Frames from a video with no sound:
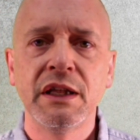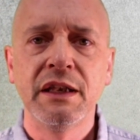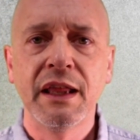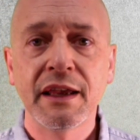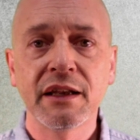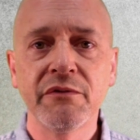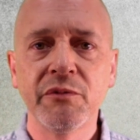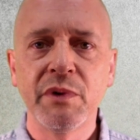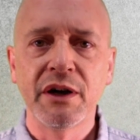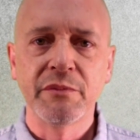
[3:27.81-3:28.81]
negative
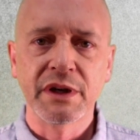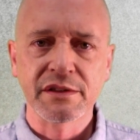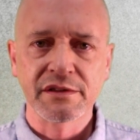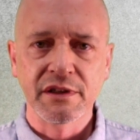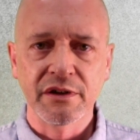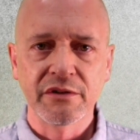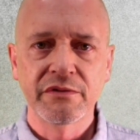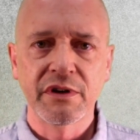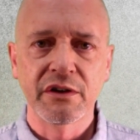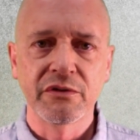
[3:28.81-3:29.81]
about
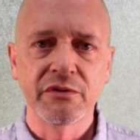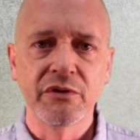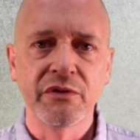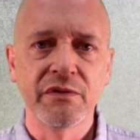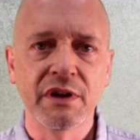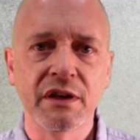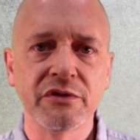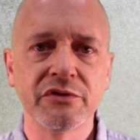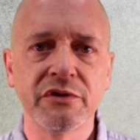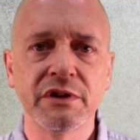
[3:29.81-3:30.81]
myself. I don't know if that
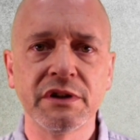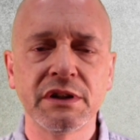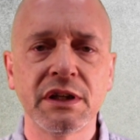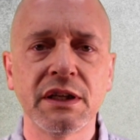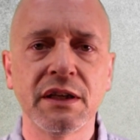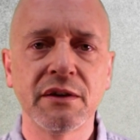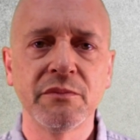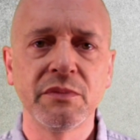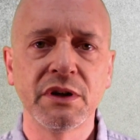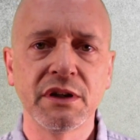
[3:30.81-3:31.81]
is your
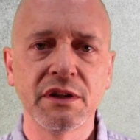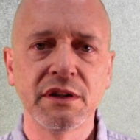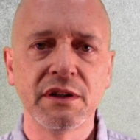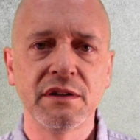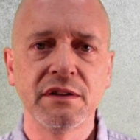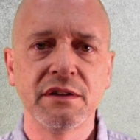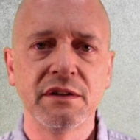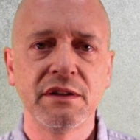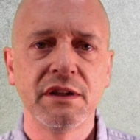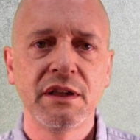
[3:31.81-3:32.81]
intent, but
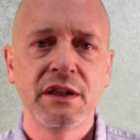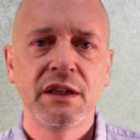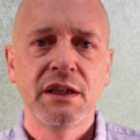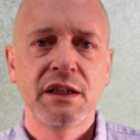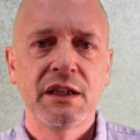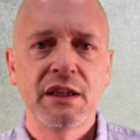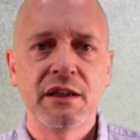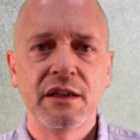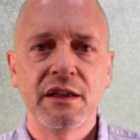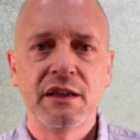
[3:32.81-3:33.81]

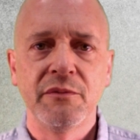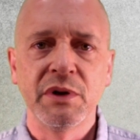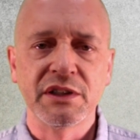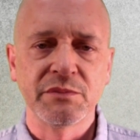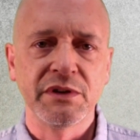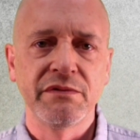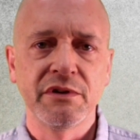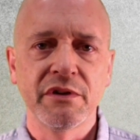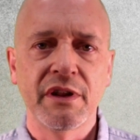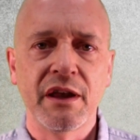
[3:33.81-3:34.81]
it makes me
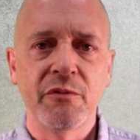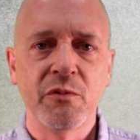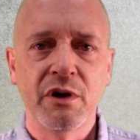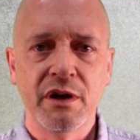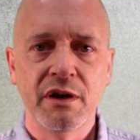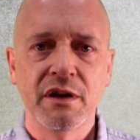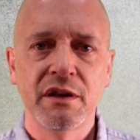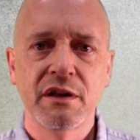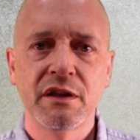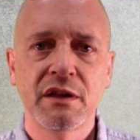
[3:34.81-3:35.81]
feel that
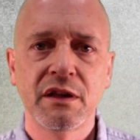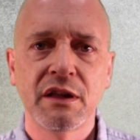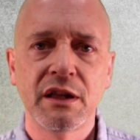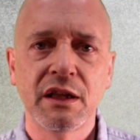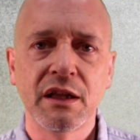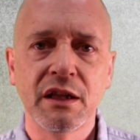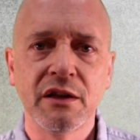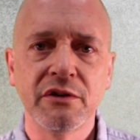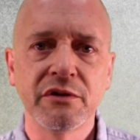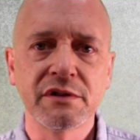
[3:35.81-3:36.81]
way.
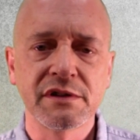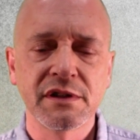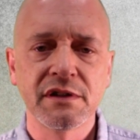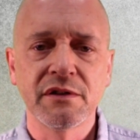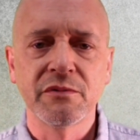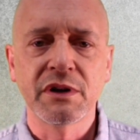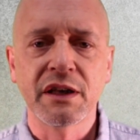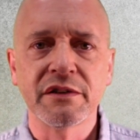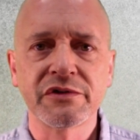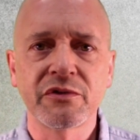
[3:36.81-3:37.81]
And you can see that when
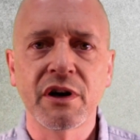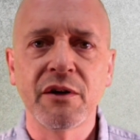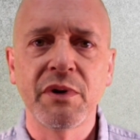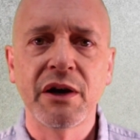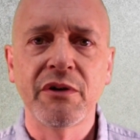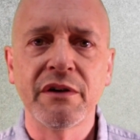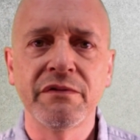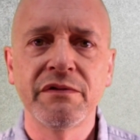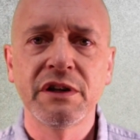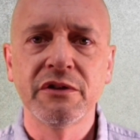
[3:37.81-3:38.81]
I describe how I
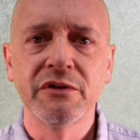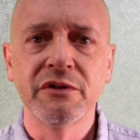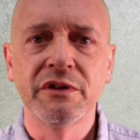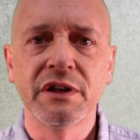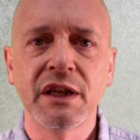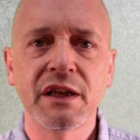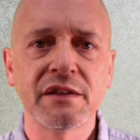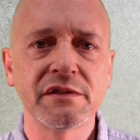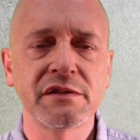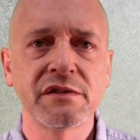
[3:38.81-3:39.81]
feel,
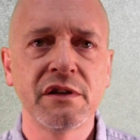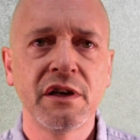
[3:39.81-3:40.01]
it's